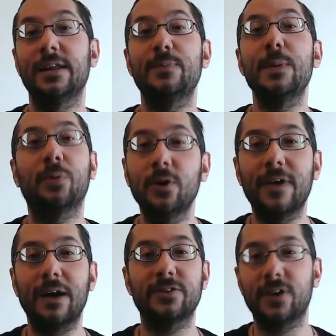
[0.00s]
prove
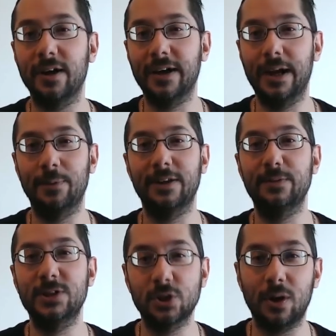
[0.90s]
how strong I am, it lets
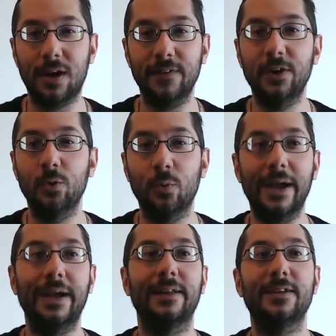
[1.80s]
me show off a new
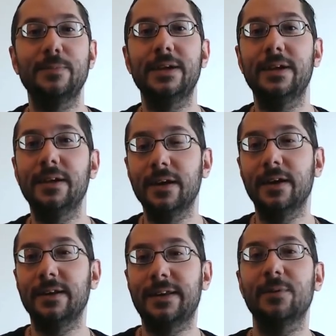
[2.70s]
way, it lets me
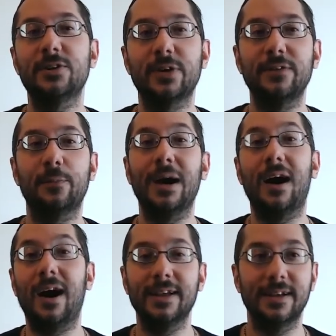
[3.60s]
demonstrate for my
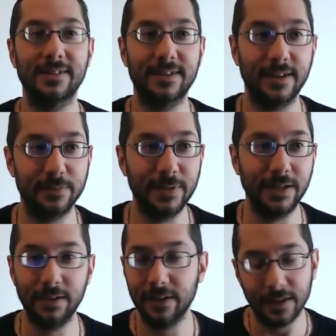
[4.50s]
audience, it lets me,